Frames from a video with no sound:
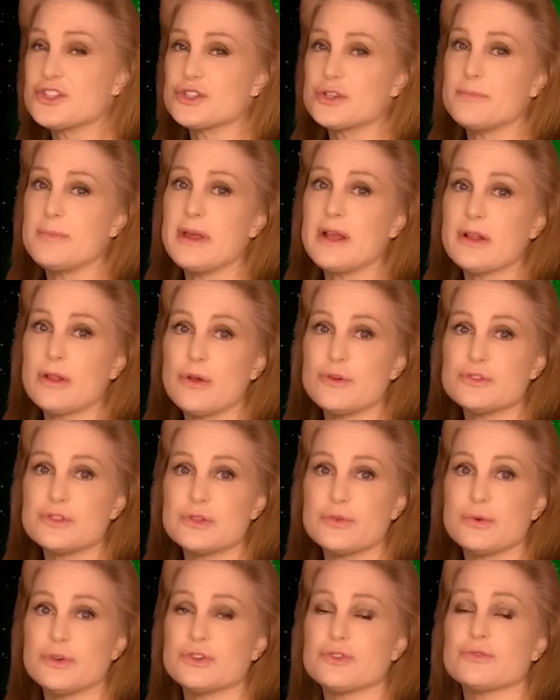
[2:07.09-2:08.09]
it should be close
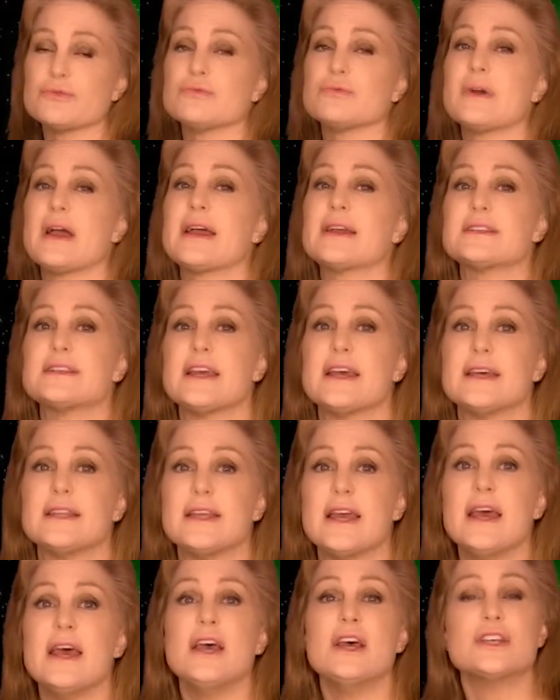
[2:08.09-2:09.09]
to a direct
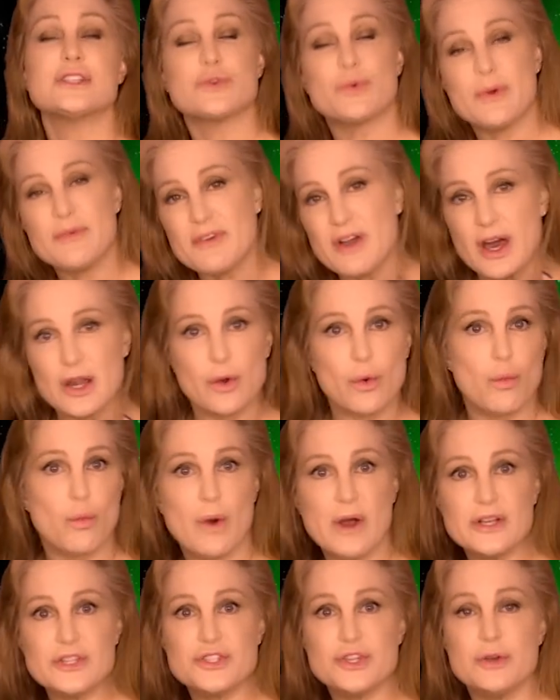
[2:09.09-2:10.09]
hit. So we've got a
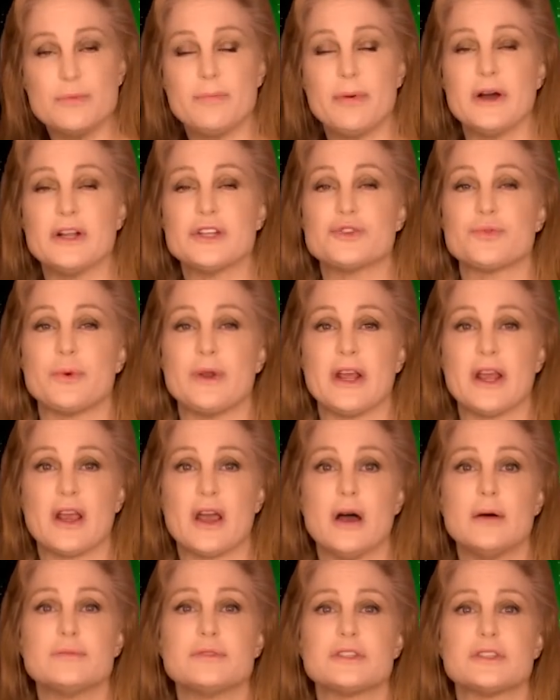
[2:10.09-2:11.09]
1-2 punch when it
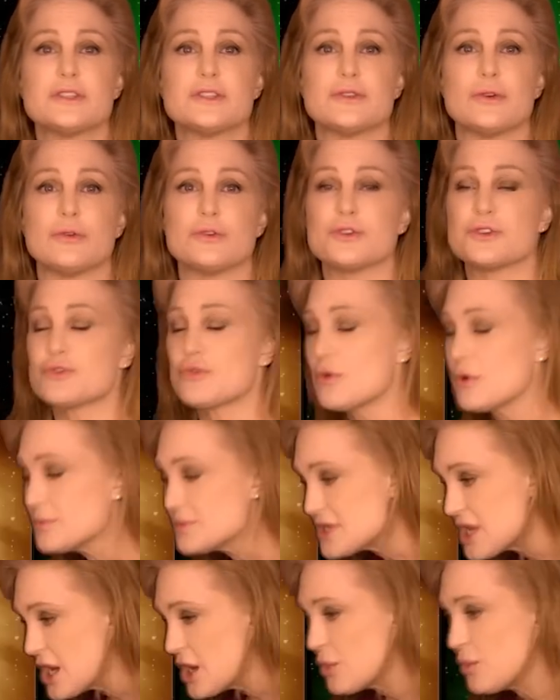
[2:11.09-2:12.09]
comes to solar
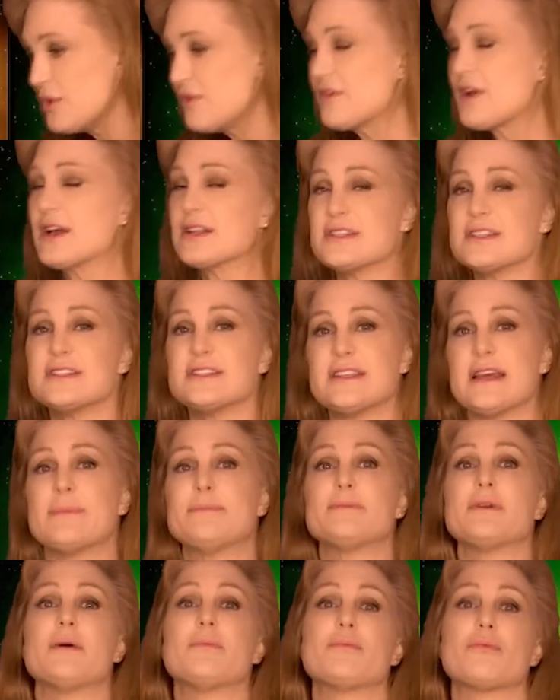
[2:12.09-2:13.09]
storms. We've got
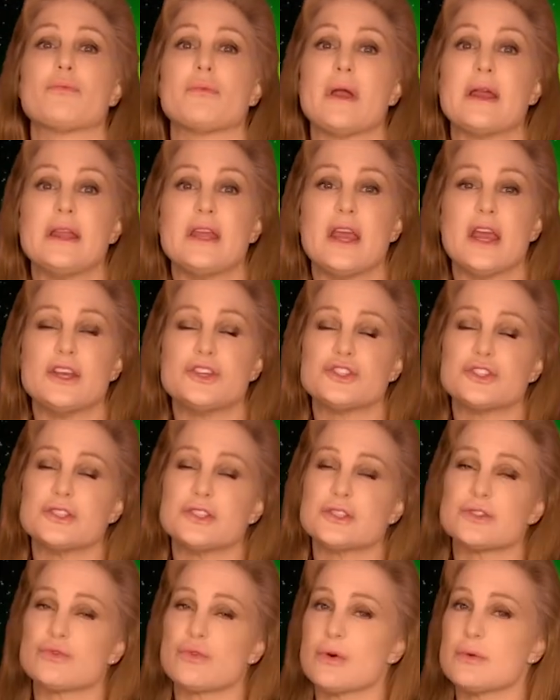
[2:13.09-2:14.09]
stepped up
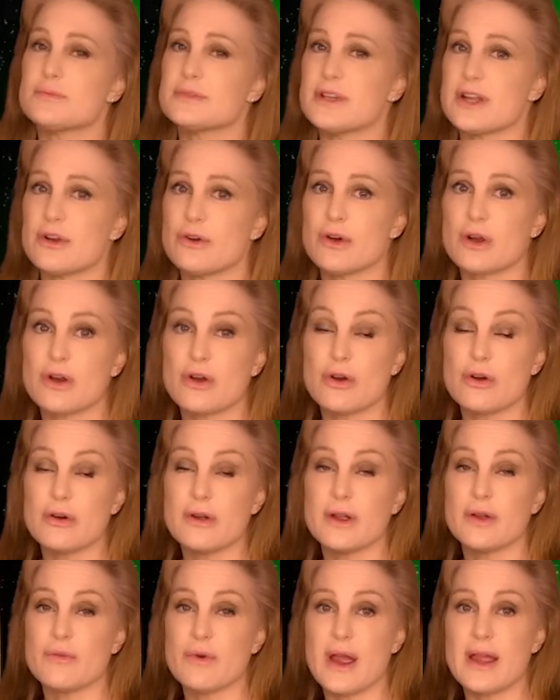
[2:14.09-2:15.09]
radiation storms that are
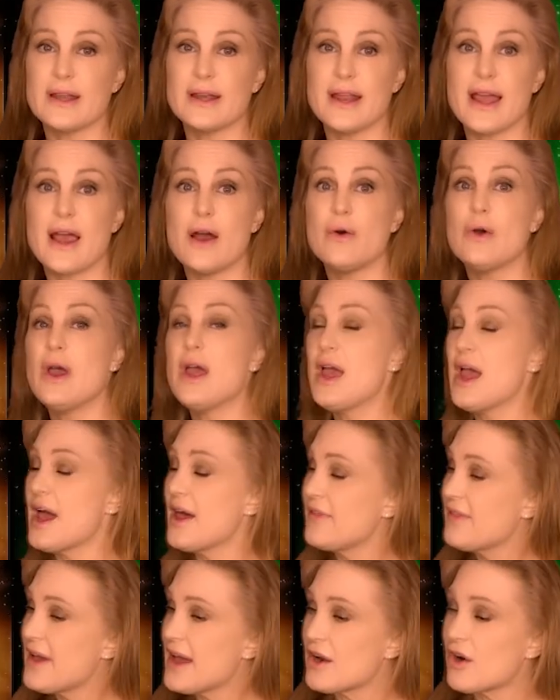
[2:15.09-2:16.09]
occurring right now
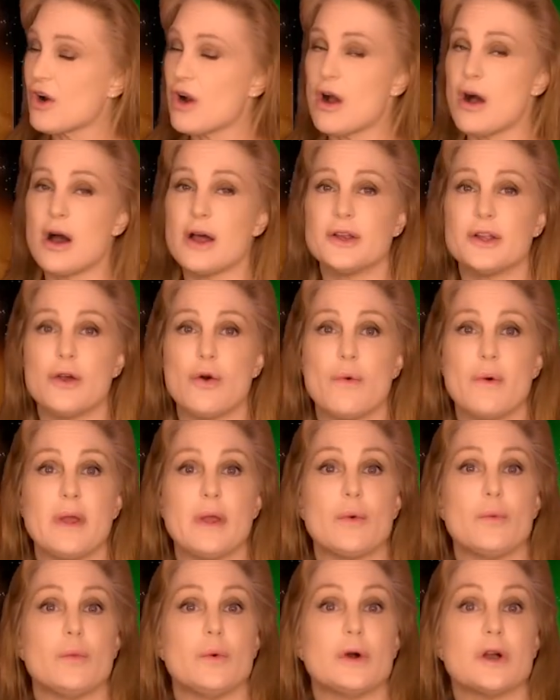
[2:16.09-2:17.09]
and that are
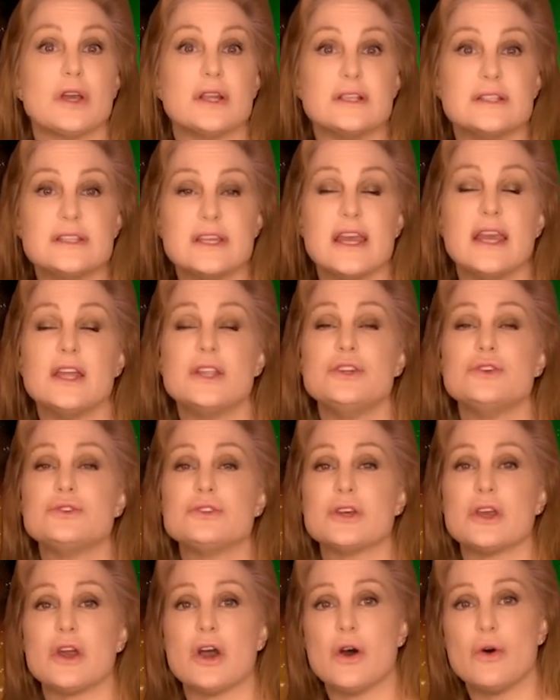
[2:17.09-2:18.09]
ongoing and will continue
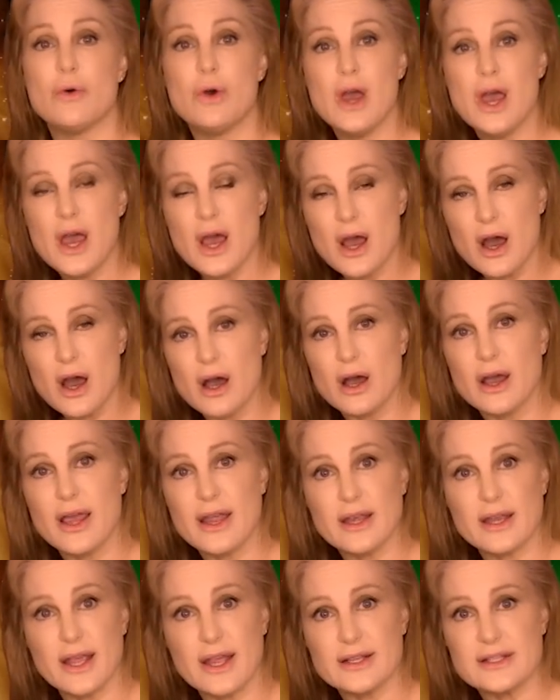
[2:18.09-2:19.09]
to go
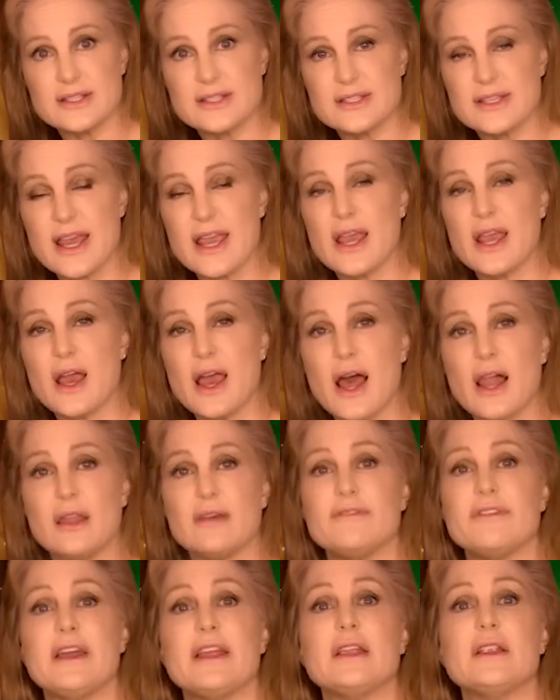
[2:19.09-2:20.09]
and stay
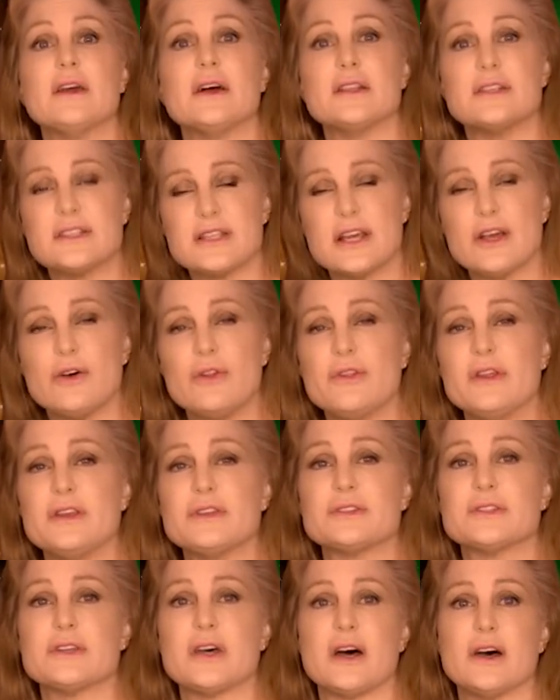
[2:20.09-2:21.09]
elevated until
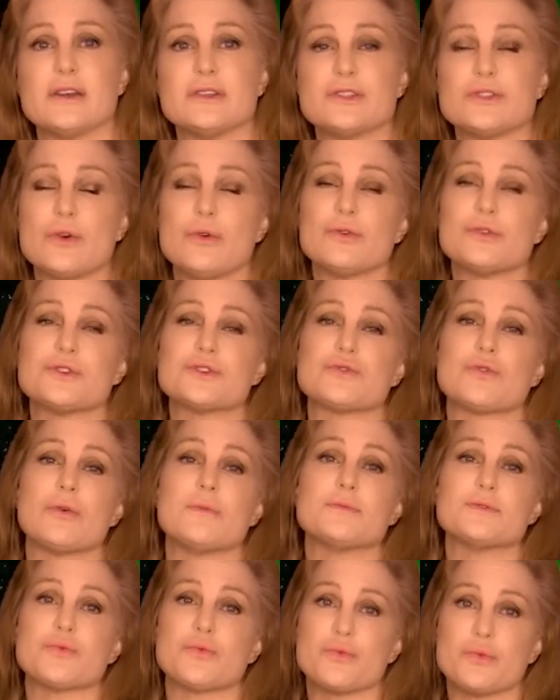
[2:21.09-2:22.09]
these solar
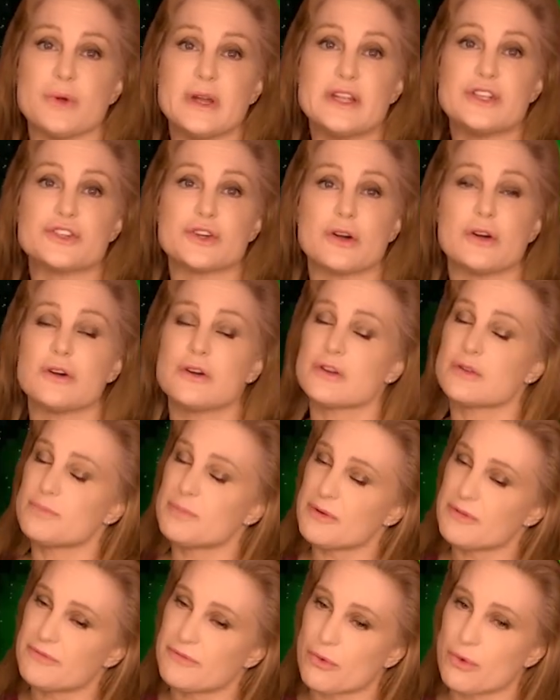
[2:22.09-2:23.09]
storms reach Earth
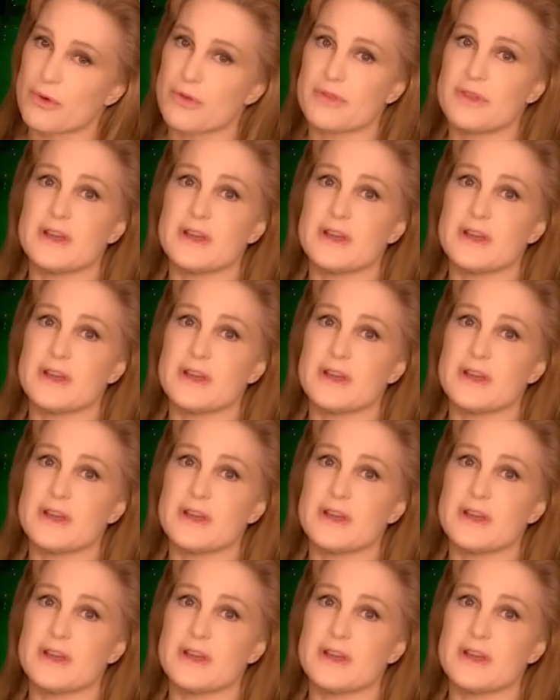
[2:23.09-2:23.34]
before